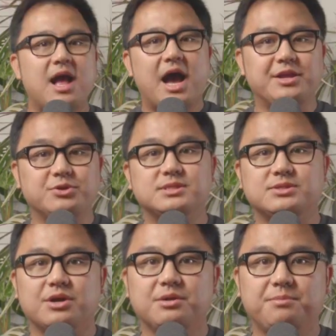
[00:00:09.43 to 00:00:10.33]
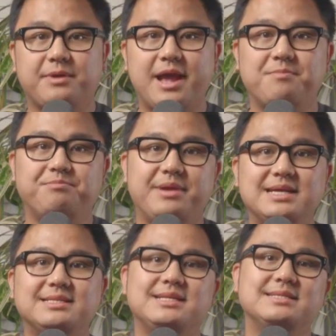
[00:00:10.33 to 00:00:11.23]
a new startup brand
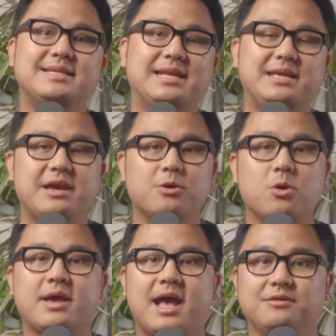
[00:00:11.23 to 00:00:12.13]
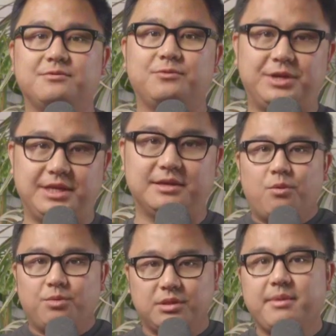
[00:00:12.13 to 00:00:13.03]
based in San Diego, California.
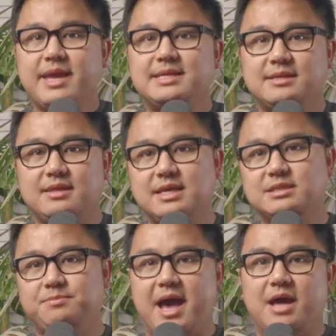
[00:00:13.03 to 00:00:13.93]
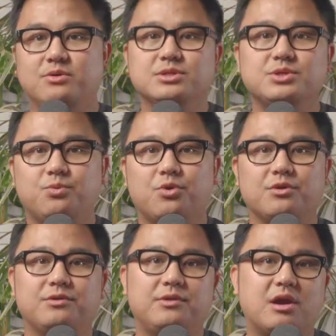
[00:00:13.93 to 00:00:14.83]
What makes these paddles
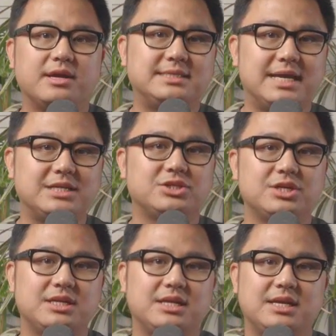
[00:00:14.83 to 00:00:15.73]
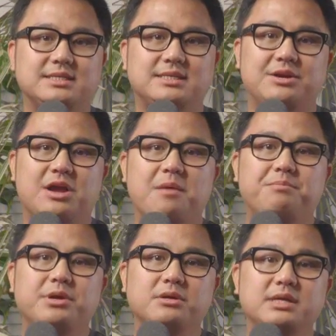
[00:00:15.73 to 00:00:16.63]
worth our attention is their
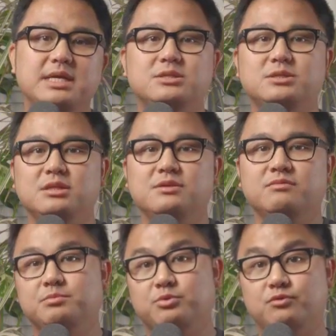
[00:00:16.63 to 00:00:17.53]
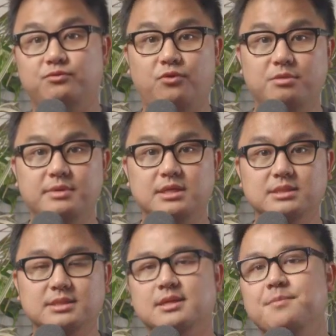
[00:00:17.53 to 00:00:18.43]
ability to deliver
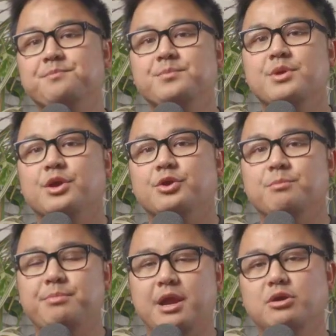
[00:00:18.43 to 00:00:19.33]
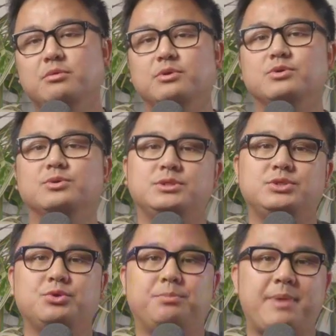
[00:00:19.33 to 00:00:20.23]
performance comparable
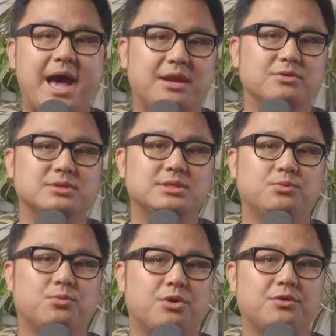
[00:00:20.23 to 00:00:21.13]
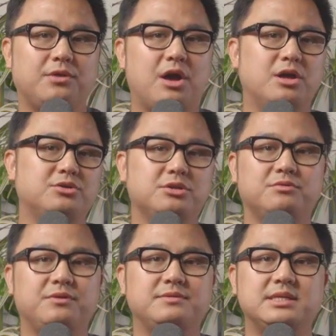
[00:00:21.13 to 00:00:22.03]
to paddles worth
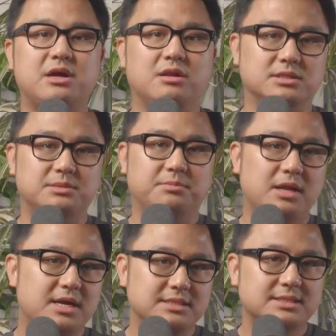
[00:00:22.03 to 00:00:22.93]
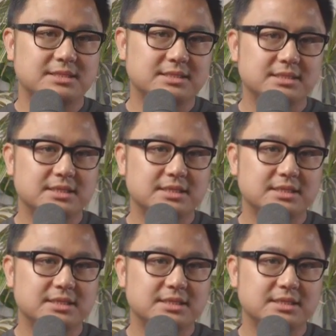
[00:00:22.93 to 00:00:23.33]
$150 plus